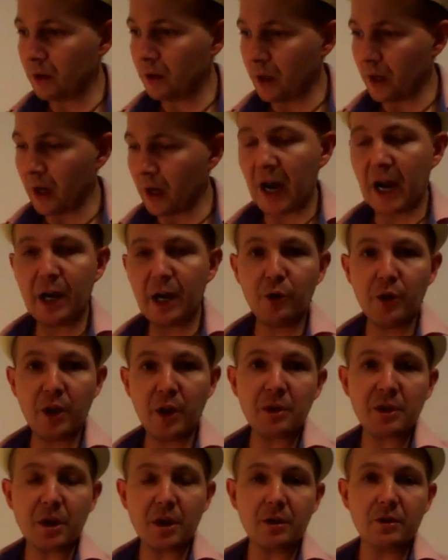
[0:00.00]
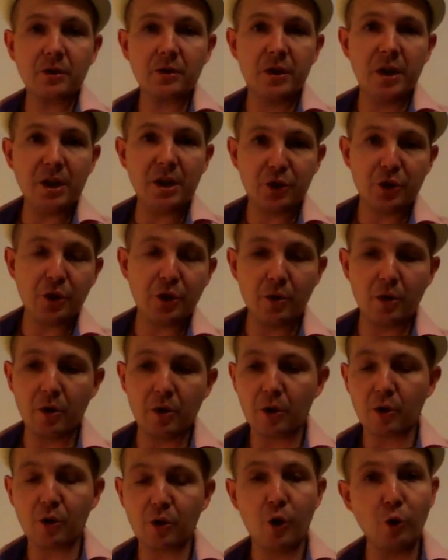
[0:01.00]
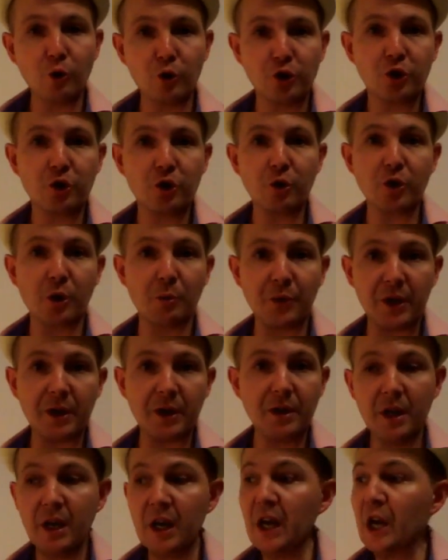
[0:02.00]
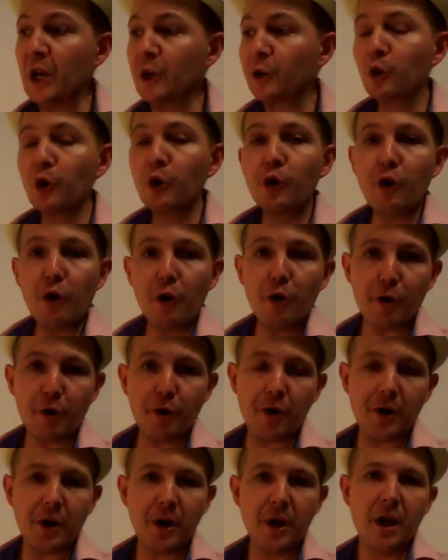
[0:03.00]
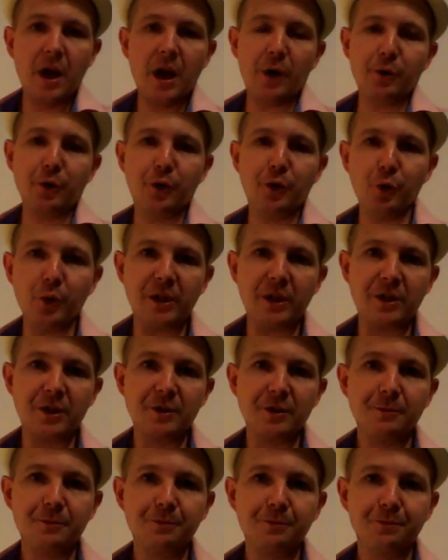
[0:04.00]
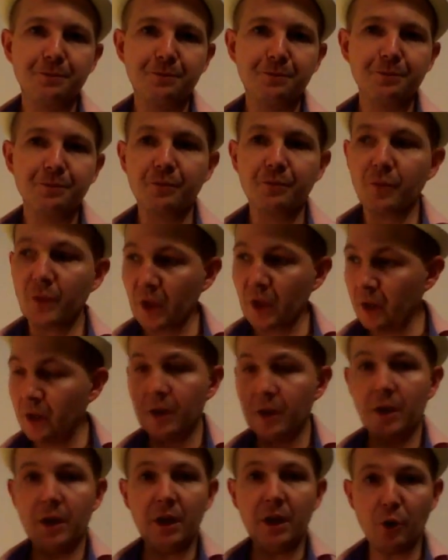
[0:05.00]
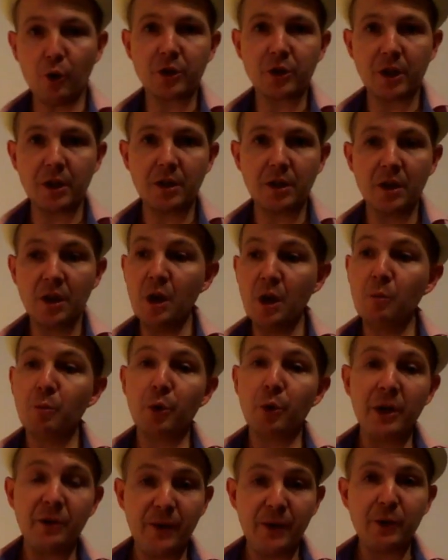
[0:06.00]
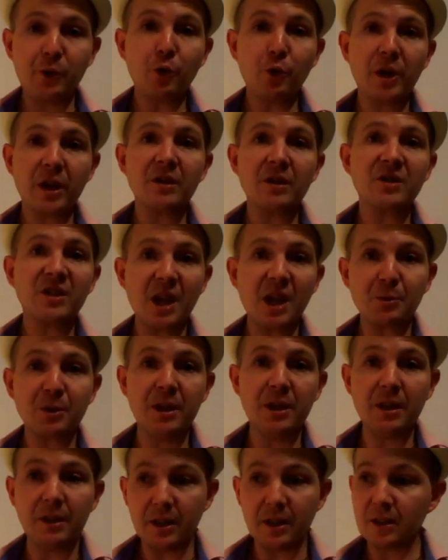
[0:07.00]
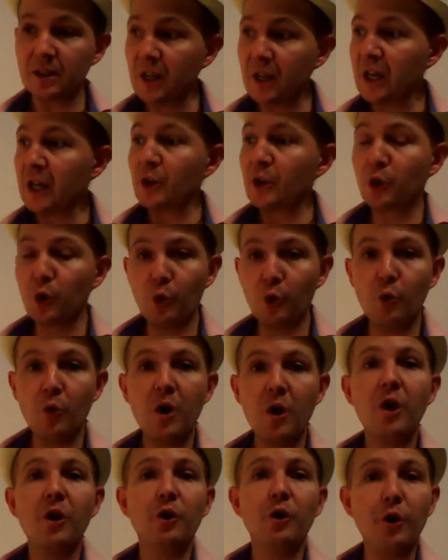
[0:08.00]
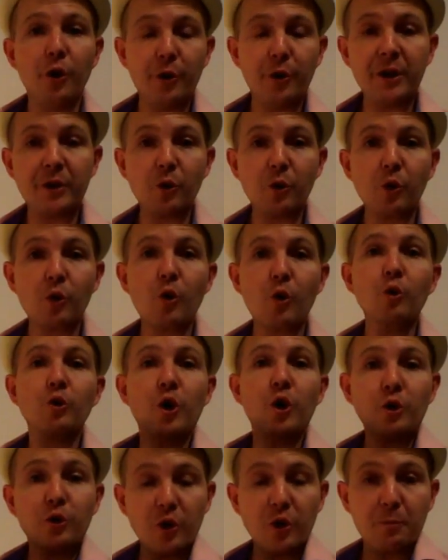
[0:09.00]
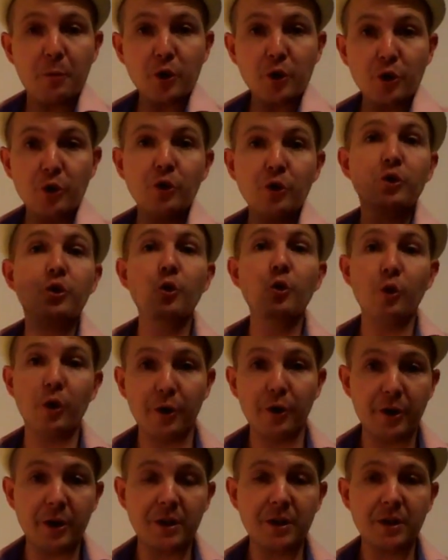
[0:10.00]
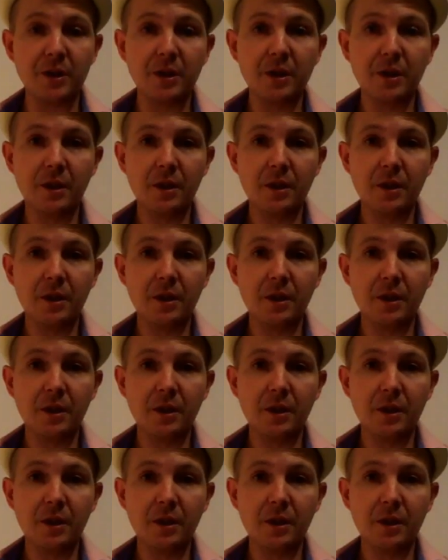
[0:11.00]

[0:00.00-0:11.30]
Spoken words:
hire them as a teacher or a coach or something to learn how to do it. He knows it, but if you don't take the steps needed to learn it or go talk to a person to learn it,